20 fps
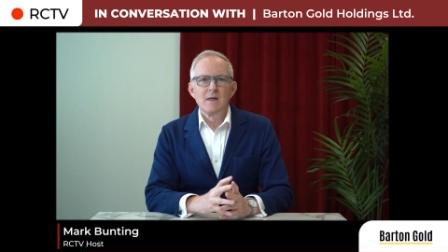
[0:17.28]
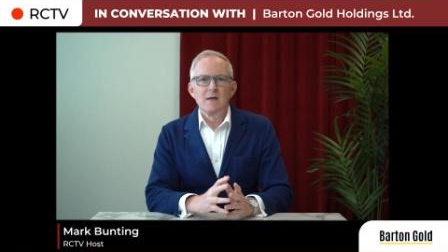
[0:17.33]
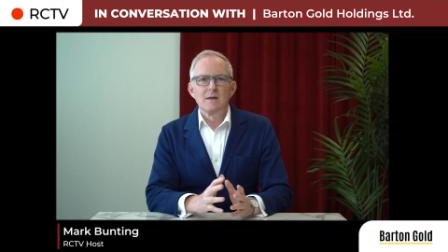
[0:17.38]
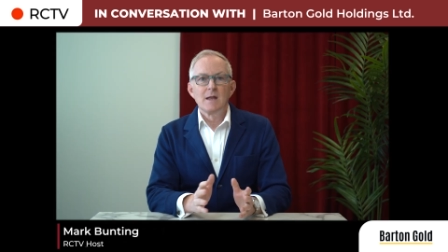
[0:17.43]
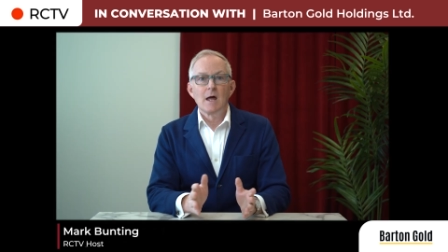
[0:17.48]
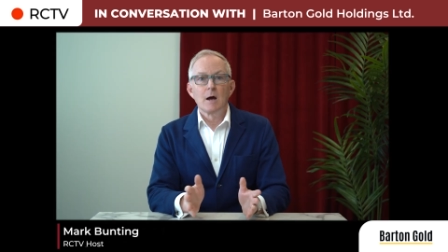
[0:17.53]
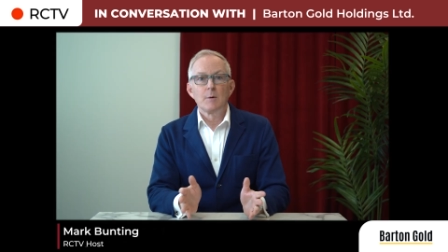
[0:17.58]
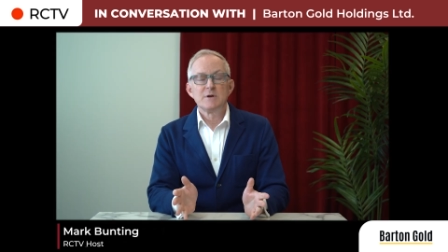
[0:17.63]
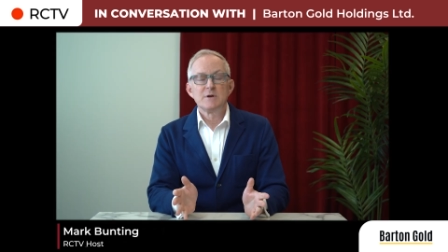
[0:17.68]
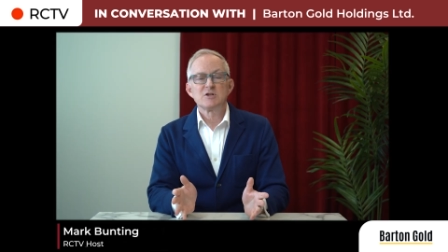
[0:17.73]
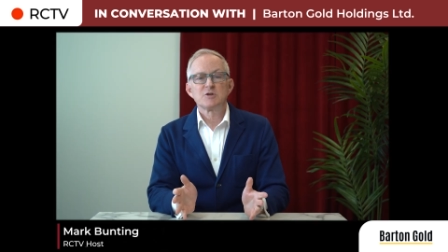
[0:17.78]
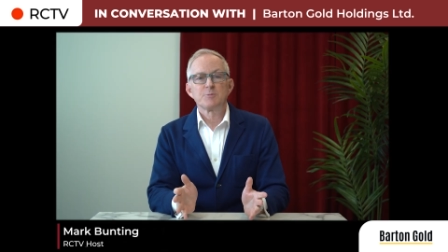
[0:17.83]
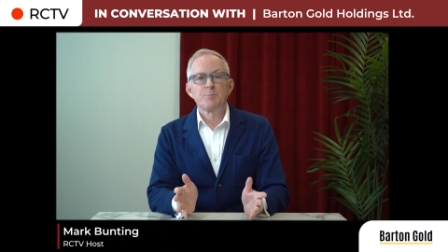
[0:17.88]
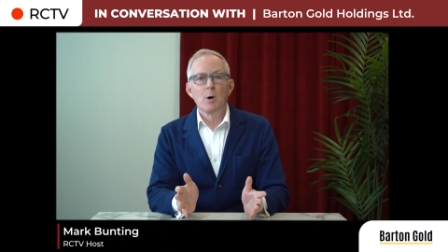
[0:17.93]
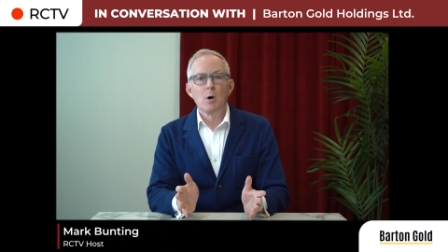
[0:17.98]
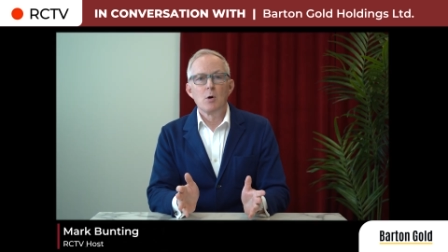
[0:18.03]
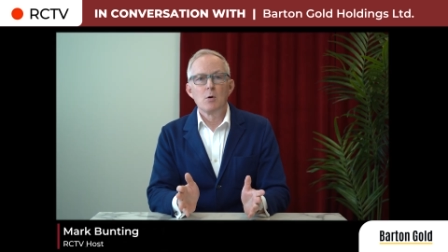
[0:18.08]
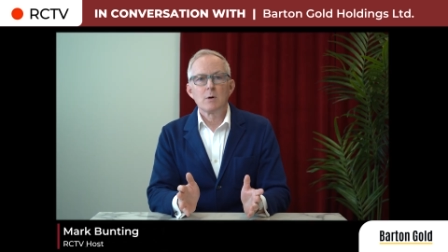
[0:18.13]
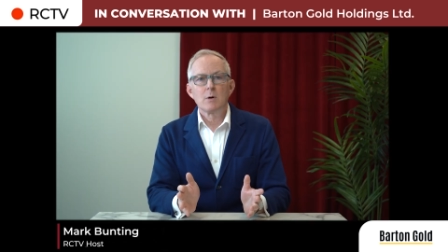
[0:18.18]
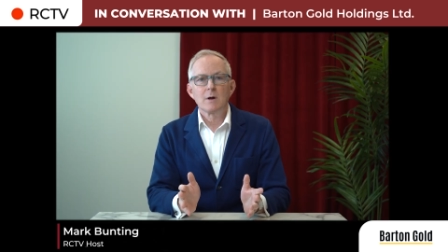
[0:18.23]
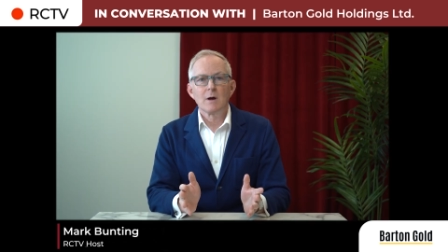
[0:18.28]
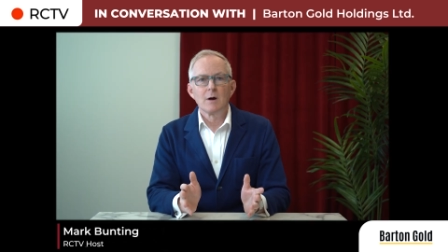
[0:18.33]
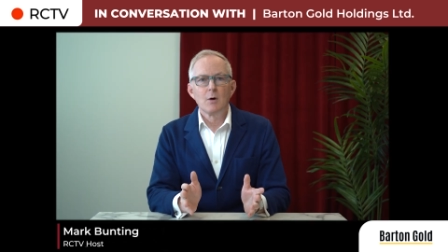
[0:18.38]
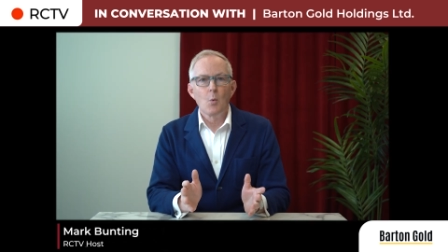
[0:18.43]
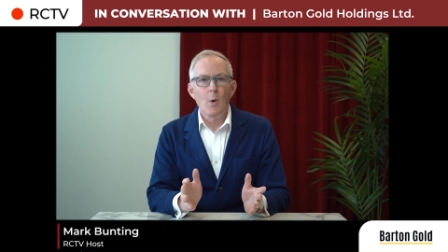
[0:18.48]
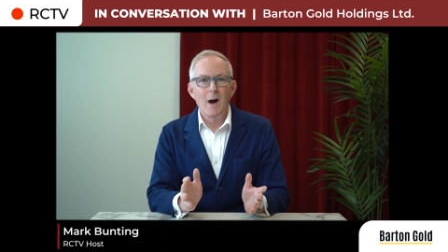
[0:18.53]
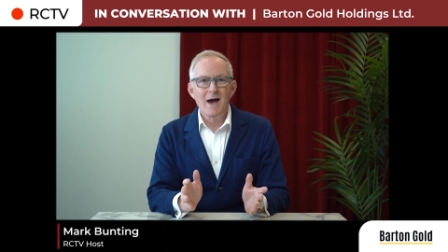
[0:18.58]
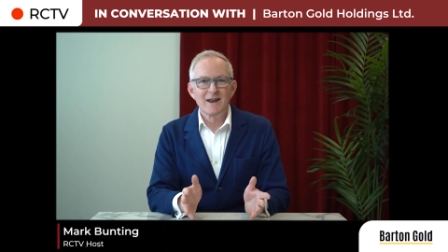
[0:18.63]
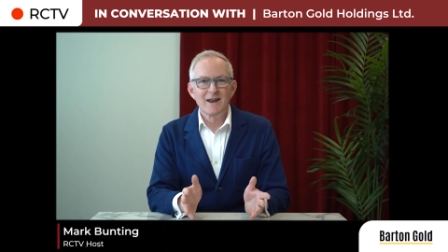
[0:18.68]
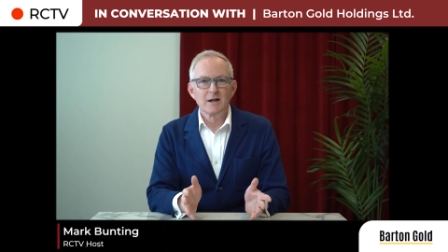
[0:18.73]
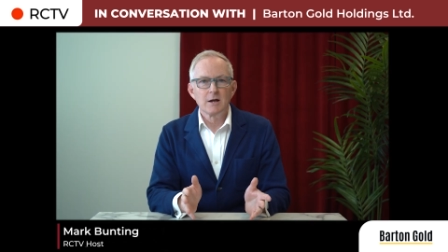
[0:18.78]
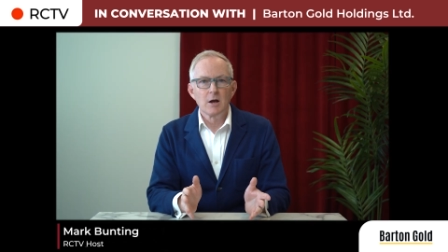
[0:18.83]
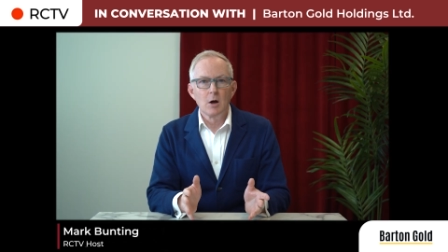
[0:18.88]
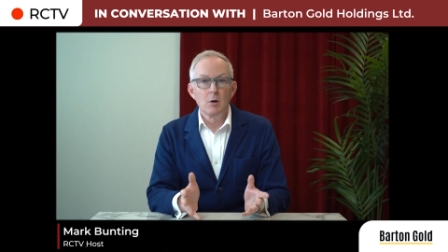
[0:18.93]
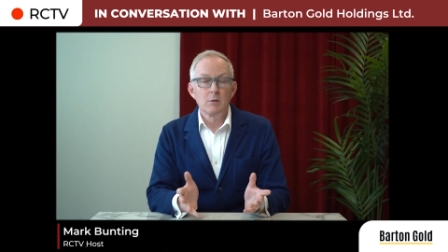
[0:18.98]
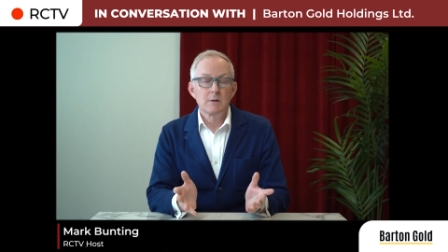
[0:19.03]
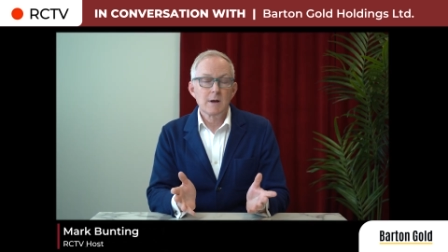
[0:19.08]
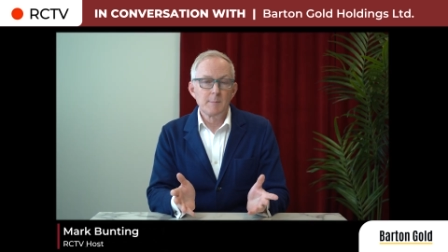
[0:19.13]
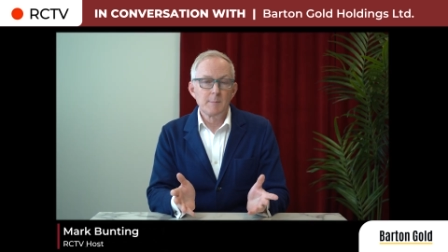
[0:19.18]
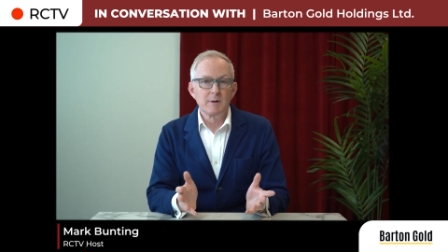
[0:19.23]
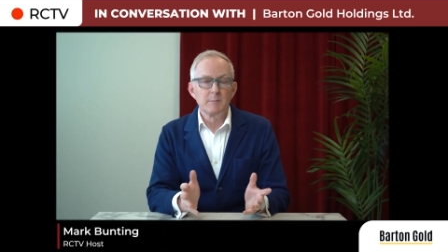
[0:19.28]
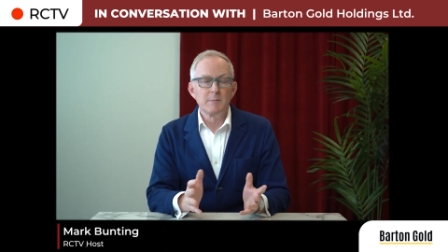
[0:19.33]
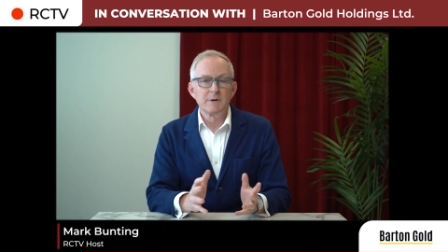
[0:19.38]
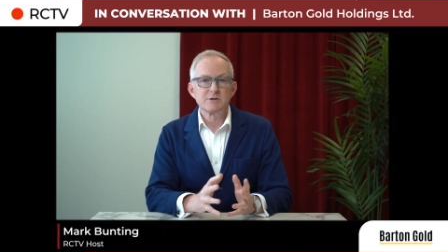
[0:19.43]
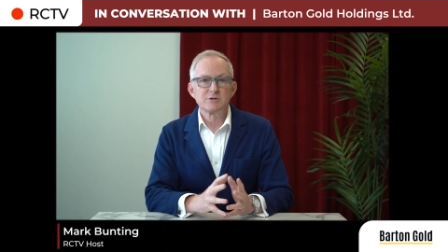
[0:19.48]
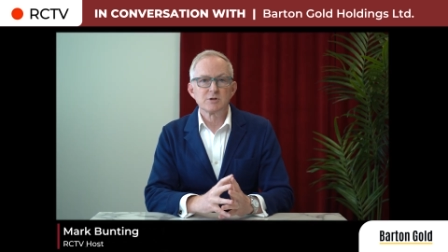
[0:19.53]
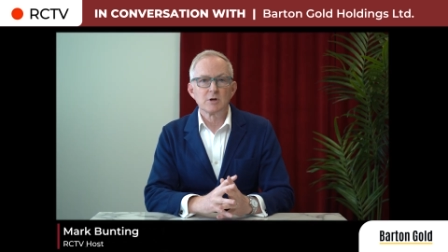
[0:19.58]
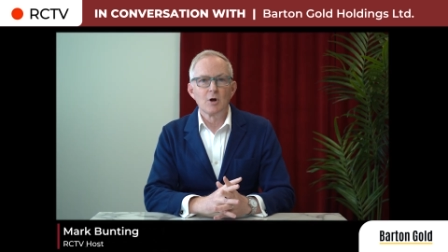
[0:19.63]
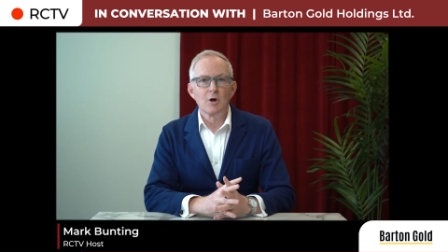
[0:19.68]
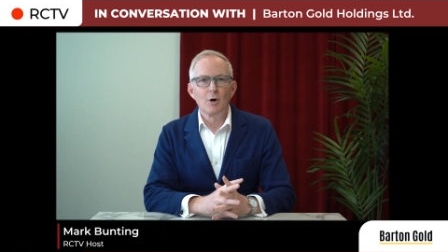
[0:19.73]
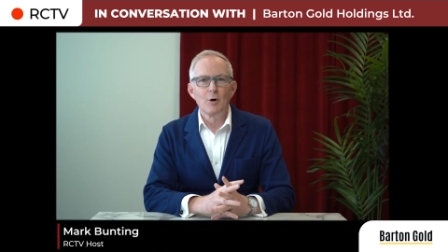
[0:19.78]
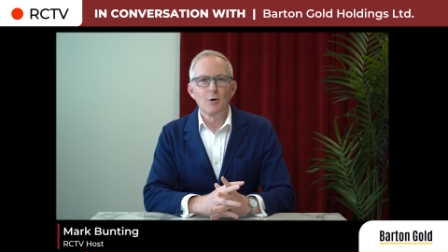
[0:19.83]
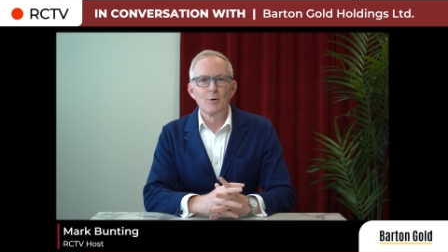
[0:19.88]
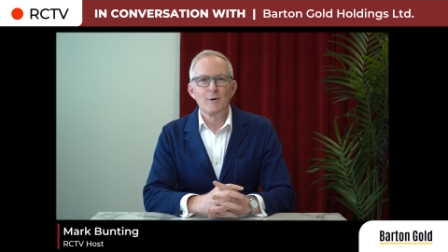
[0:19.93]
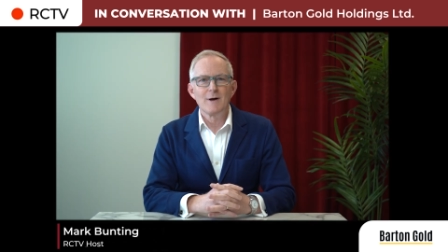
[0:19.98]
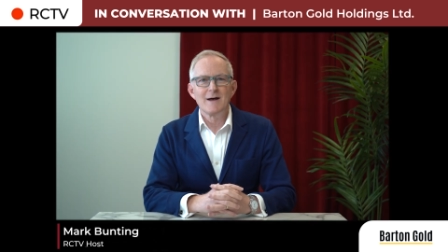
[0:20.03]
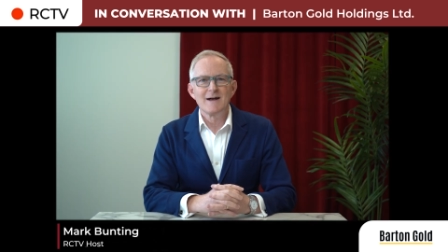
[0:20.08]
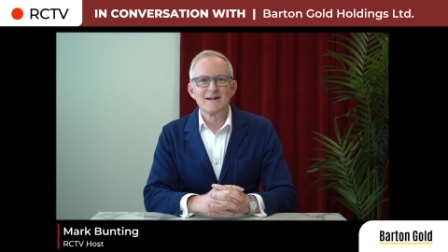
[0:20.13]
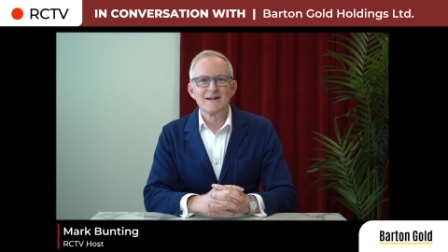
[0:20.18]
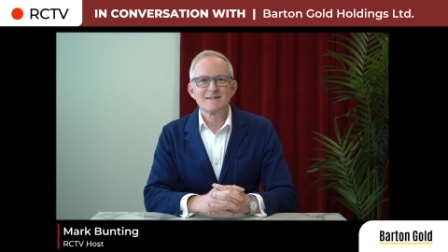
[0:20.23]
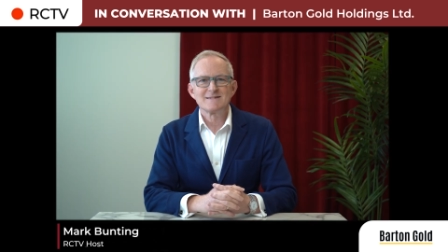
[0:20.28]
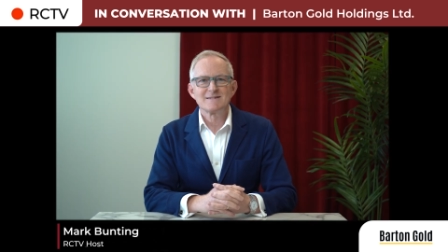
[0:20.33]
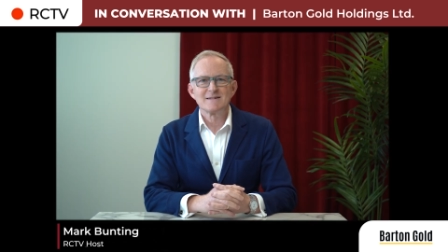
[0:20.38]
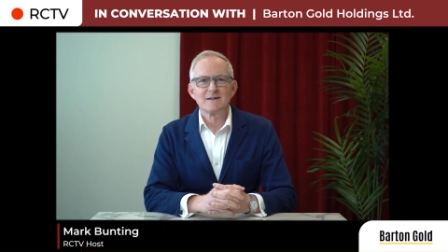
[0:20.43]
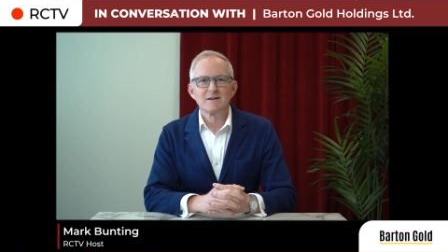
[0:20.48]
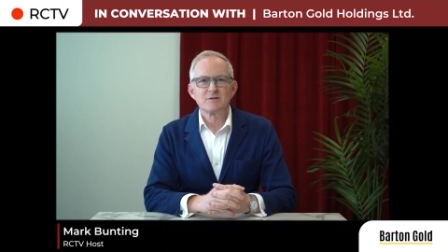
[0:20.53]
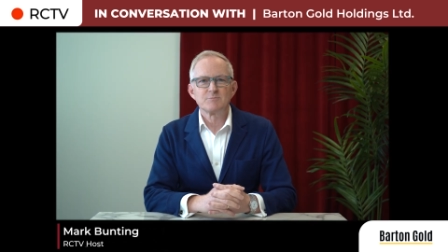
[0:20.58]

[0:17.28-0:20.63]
Now, we spoke a while ago, a couple of months ago, at